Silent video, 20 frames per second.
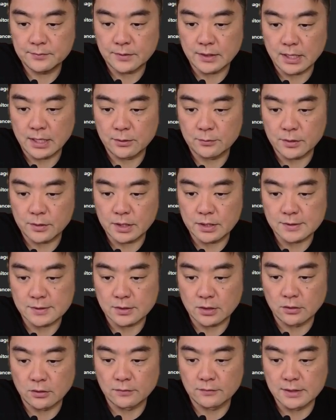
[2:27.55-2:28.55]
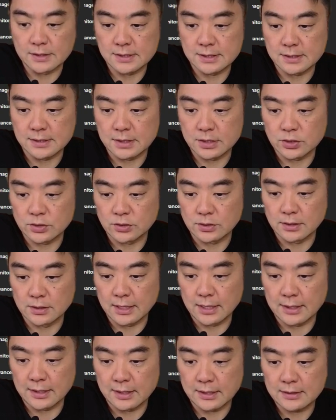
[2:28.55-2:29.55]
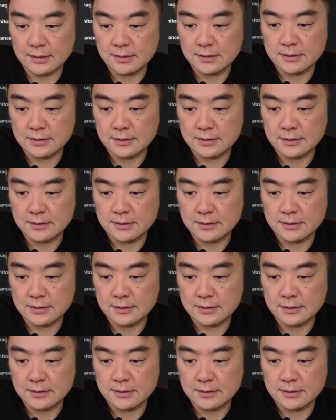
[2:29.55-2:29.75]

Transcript: We're going to solve this issue later.